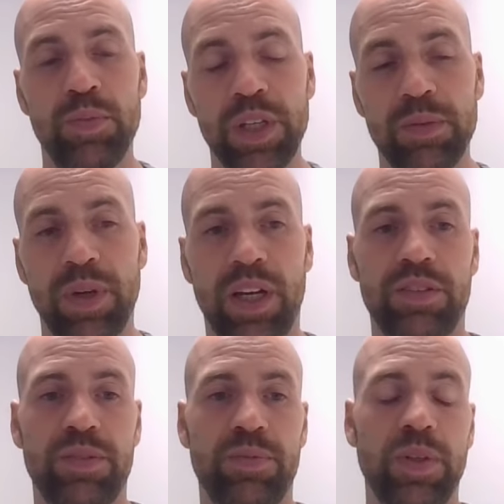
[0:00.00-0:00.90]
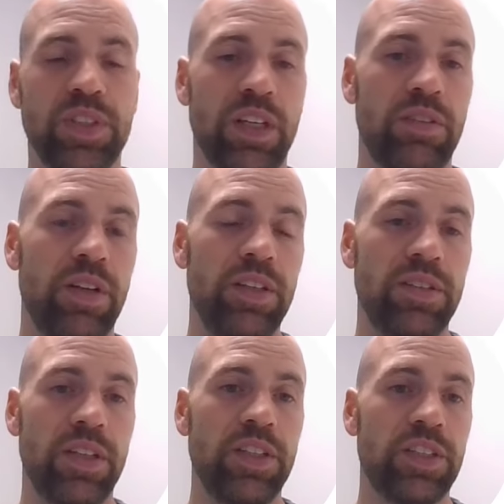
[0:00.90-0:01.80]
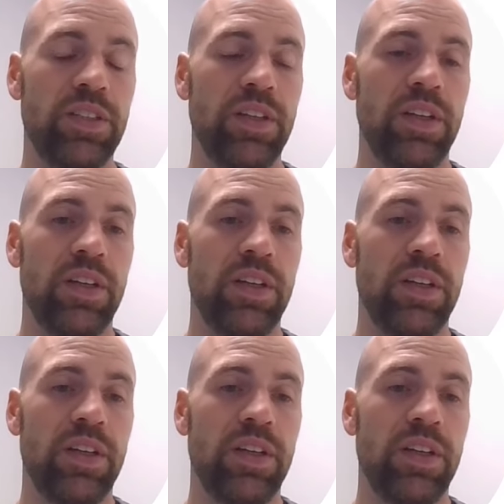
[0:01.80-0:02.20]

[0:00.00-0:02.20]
being part of the project realization